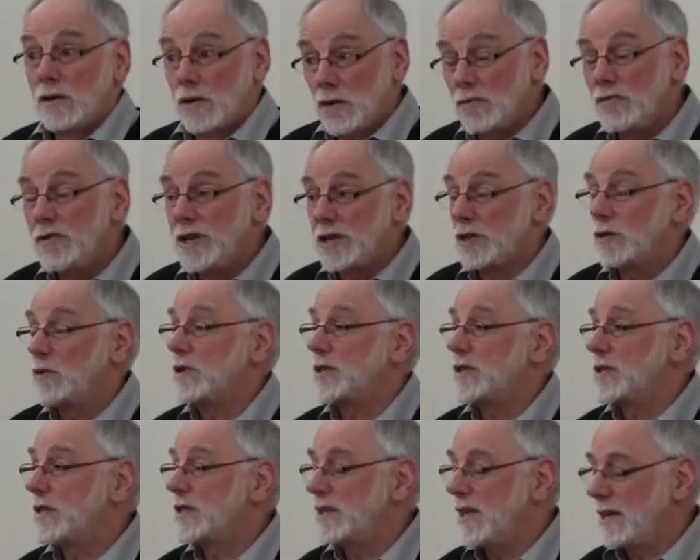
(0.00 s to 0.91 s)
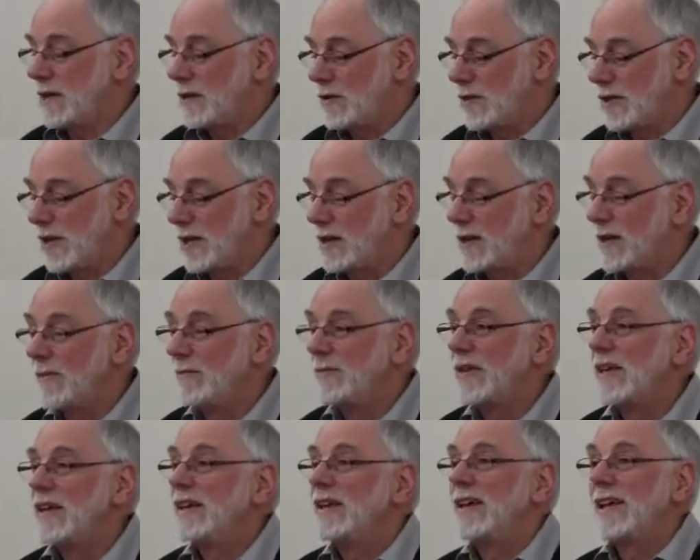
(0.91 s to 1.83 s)
good resources that are
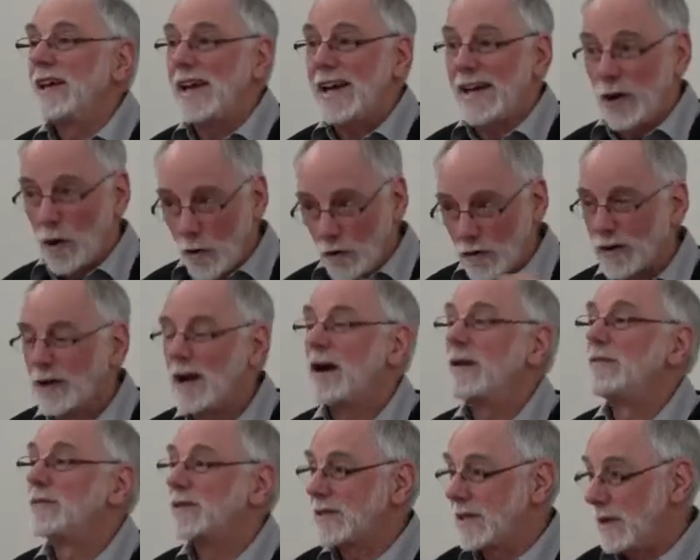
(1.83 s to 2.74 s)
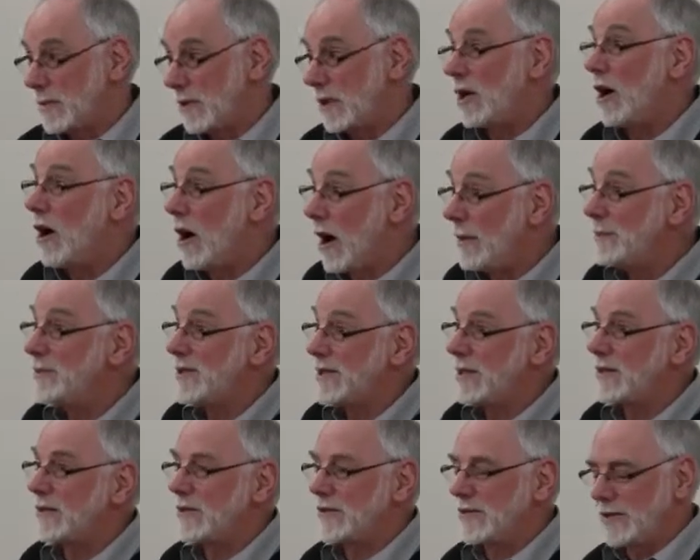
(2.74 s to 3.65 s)
there and overcome some of the
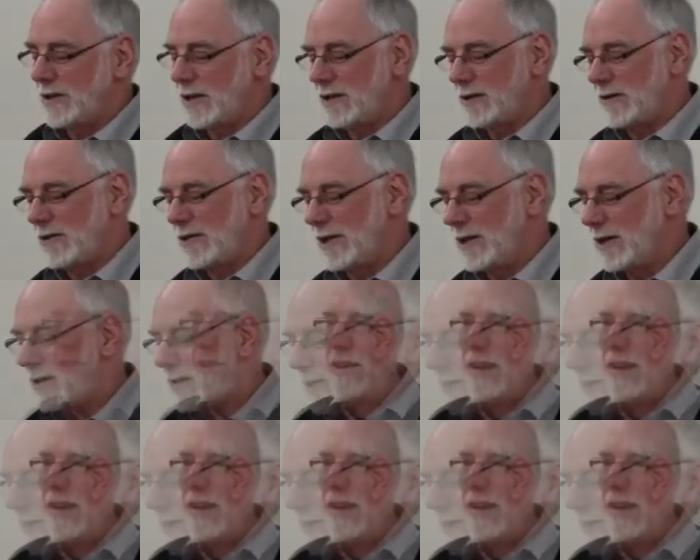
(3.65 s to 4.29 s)
obstacles that are there.